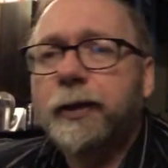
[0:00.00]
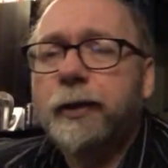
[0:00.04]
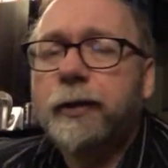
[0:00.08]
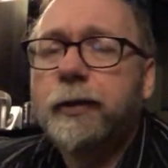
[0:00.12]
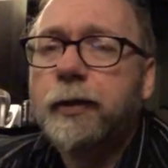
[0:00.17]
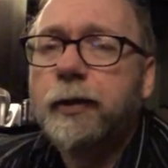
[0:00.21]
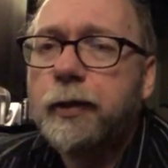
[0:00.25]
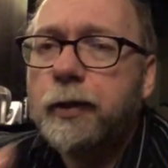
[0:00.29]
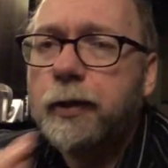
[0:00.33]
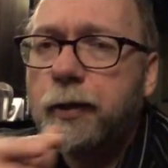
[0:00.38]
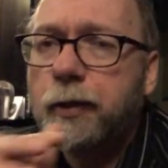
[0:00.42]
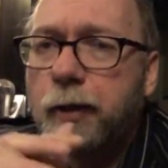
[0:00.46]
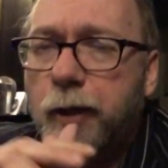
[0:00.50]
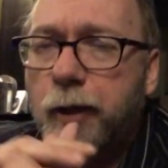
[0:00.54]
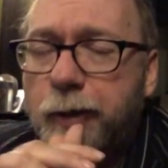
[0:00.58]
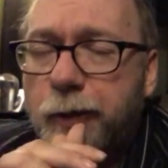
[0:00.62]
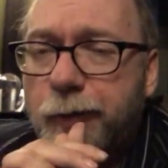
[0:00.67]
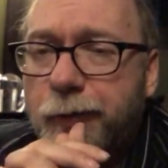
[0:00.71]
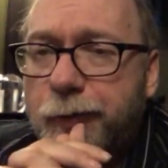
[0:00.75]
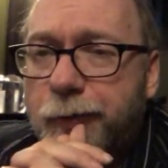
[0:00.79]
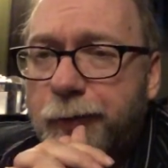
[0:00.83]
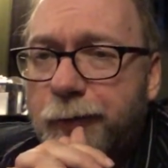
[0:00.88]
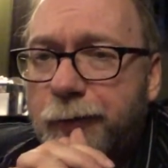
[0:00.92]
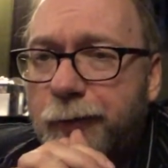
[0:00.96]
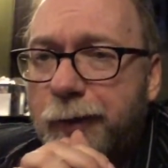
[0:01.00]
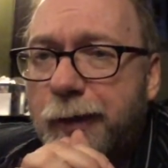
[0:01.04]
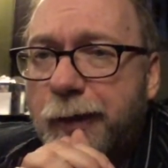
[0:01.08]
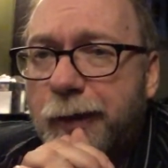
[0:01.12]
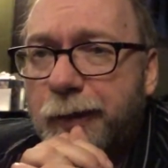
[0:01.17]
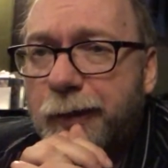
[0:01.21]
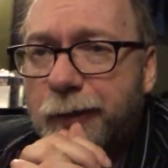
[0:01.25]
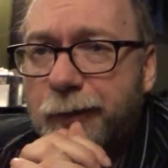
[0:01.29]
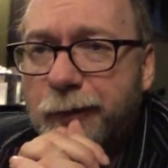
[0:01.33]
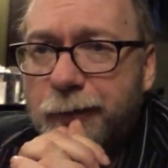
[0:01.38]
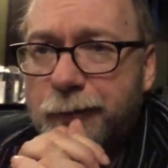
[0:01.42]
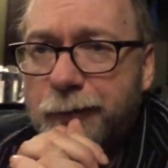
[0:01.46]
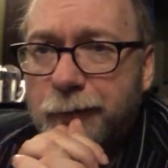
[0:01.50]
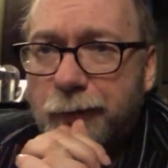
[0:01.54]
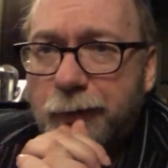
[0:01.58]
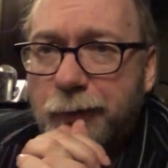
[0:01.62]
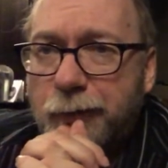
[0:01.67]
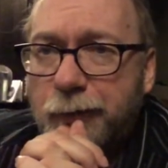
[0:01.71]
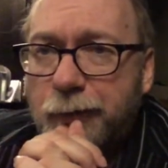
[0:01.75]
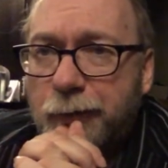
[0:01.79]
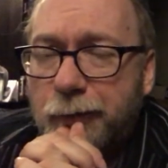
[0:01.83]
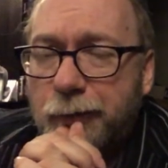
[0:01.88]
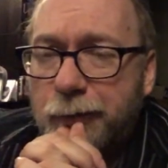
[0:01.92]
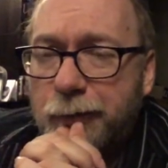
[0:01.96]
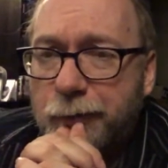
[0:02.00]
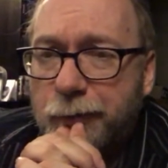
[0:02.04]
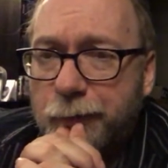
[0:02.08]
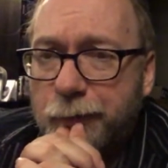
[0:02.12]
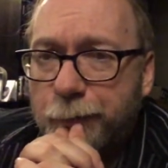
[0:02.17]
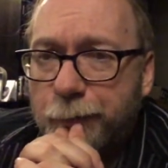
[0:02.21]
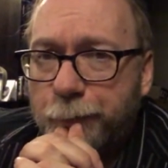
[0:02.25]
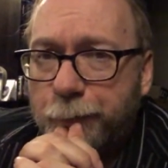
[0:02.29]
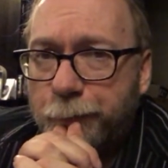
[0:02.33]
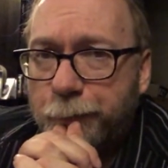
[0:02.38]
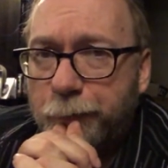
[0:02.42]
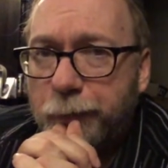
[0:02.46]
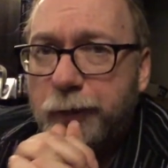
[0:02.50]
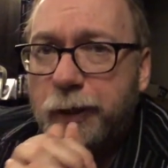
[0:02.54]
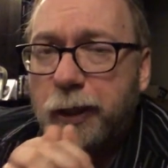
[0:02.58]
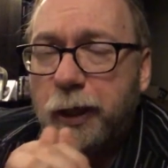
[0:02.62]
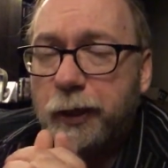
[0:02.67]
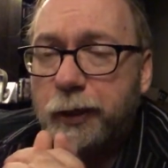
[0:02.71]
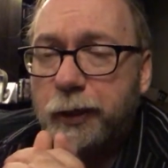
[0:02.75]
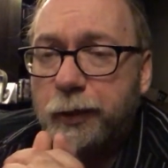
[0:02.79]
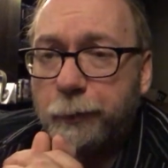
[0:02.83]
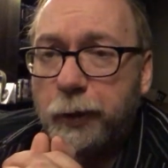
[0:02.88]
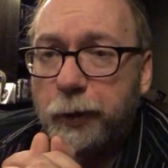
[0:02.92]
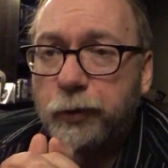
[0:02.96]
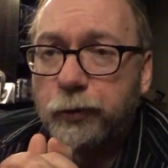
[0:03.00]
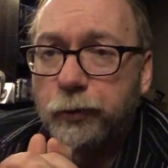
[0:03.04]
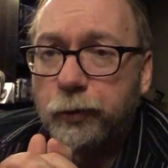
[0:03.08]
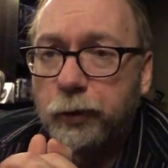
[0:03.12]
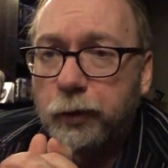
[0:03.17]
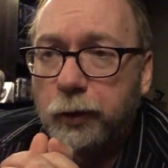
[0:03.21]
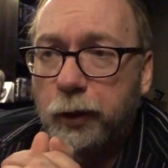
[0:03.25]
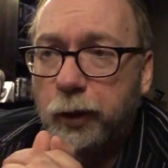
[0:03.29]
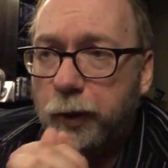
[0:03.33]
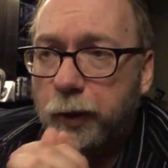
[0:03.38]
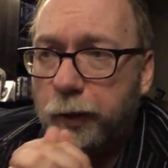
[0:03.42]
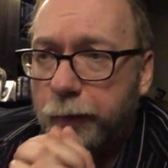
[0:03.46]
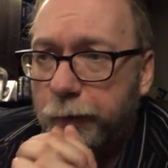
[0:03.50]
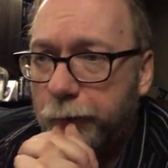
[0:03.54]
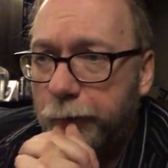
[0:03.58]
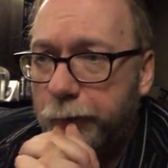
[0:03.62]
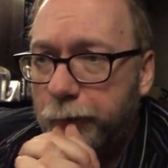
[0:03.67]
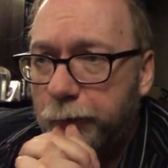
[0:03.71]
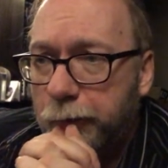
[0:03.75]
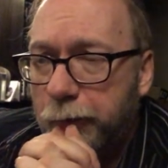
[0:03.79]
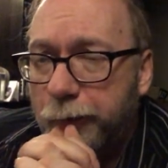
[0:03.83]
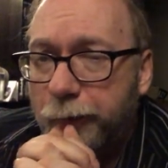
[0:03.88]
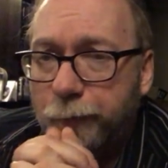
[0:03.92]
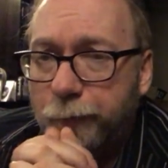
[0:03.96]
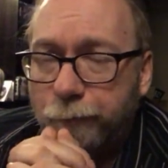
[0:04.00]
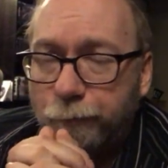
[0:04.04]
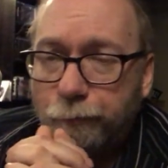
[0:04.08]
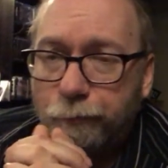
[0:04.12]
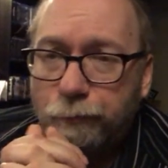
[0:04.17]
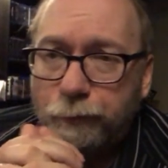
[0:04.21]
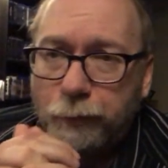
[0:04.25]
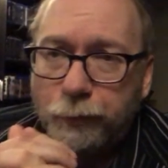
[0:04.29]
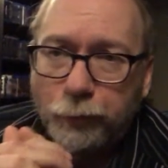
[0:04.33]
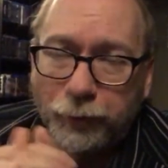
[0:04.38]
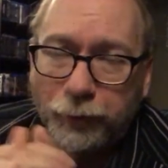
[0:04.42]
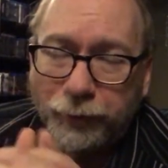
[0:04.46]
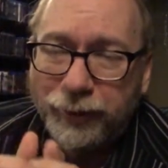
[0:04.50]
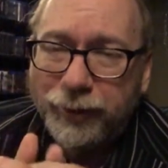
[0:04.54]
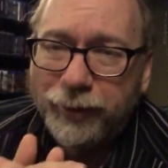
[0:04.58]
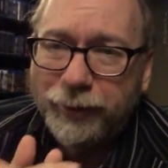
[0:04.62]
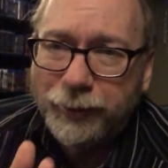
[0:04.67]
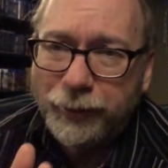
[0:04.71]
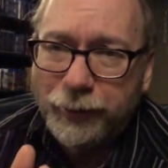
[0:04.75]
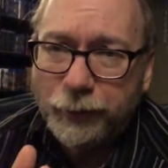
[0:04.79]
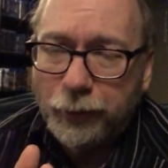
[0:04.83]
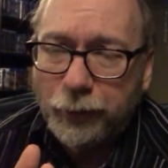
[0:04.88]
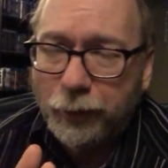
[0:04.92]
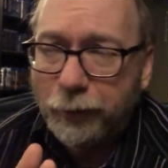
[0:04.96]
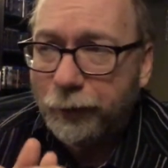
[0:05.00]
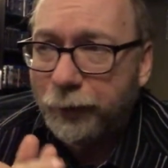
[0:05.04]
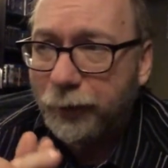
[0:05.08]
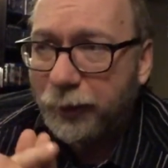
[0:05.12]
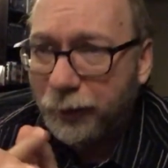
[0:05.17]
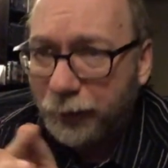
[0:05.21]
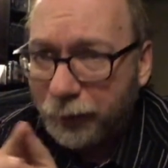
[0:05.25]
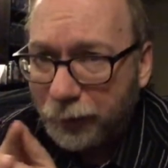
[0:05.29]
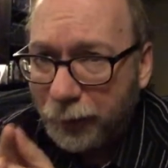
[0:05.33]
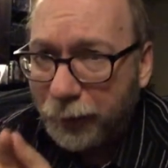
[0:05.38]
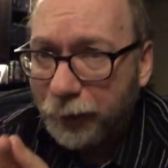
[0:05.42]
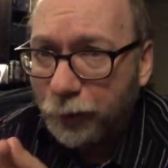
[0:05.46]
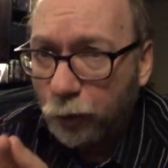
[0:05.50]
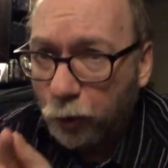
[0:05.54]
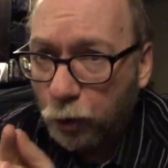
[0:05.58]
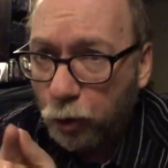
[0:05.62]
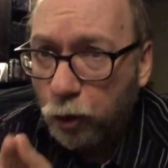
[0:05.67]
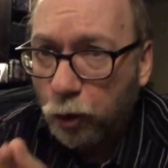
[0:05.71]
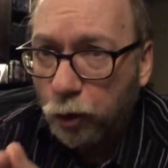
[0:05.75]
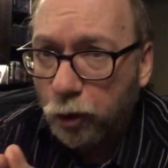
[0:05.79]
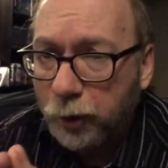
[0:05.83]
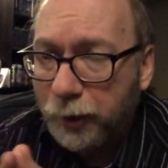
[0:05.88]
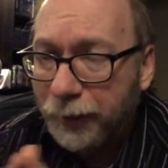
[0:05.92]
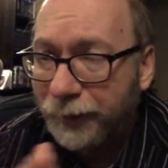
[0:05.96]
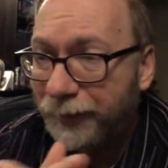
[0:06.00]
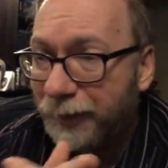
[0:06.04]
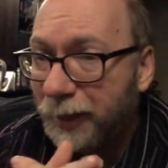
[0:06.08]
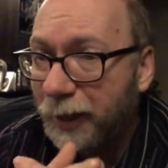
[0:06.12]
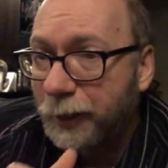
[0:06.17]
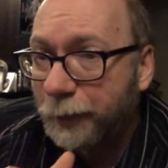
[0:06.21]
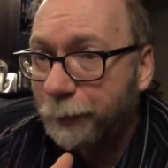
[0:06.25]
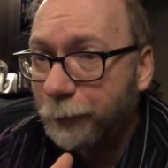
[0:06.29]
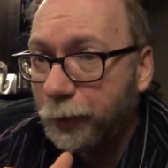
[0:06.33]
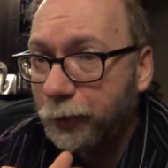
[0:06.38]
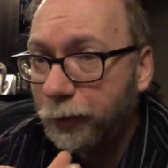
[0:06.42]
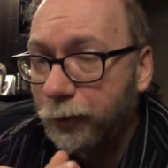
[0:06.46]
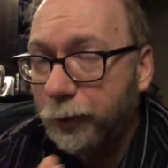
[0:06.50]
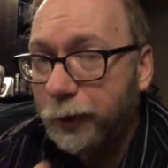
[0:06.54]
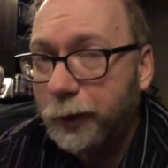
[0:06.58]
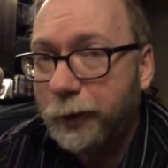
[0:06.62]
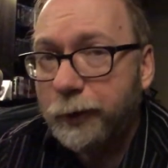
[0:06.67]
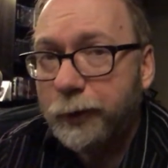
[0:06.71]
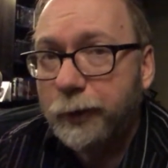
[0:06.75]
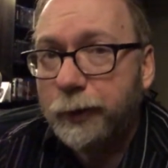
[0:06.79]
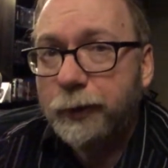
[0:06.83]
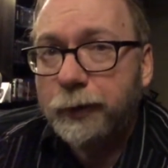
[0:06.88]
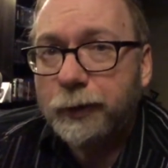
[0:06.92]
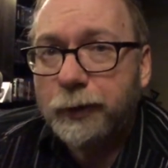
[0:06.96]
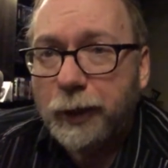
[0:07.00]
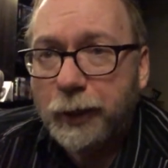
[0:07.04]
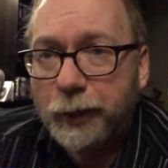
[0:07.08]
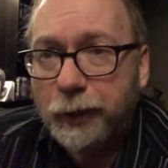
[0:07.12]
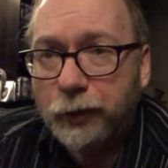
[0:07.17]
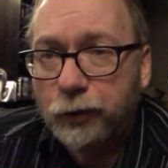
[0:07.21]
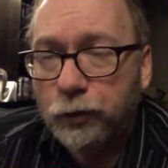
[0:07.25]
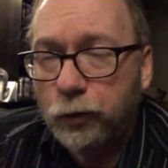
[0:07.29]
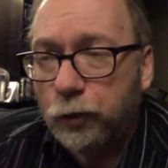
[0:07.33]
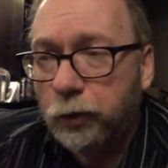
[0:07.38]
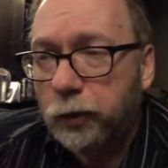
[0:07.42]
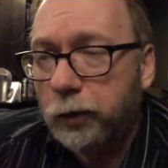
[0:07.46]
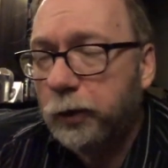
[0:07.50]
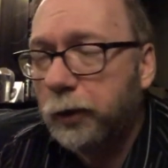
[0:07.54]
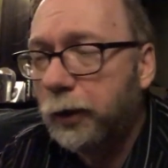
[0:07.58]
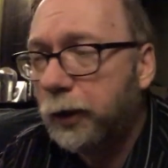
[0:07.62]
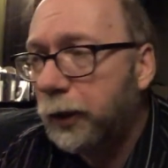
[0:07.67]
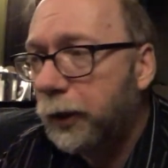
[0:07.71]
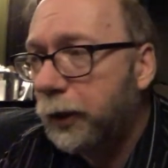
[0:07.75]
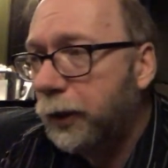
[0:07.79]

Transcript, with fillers: a, a 1980s uh, documentary on, on well, 1980s, a, a, a documentary on 1980s horror.